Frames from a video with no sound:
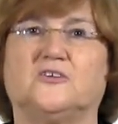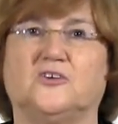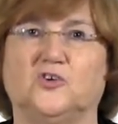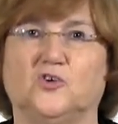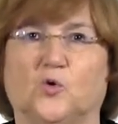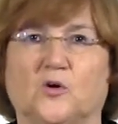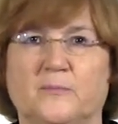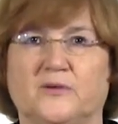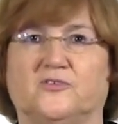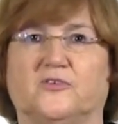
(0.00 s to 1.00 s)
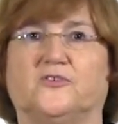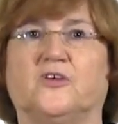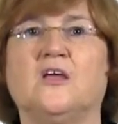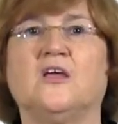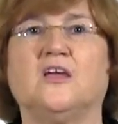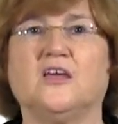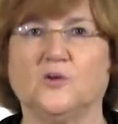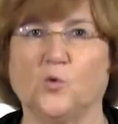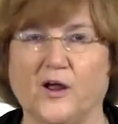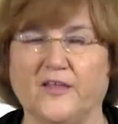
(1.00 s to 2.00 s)
to your business
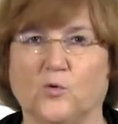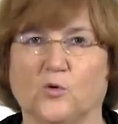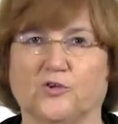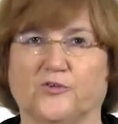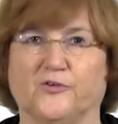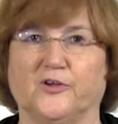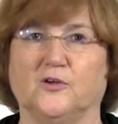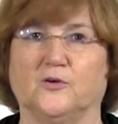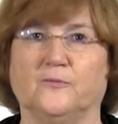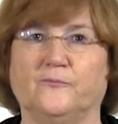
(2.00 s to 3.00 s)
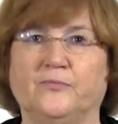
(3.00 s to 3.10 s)
in a way that works for you.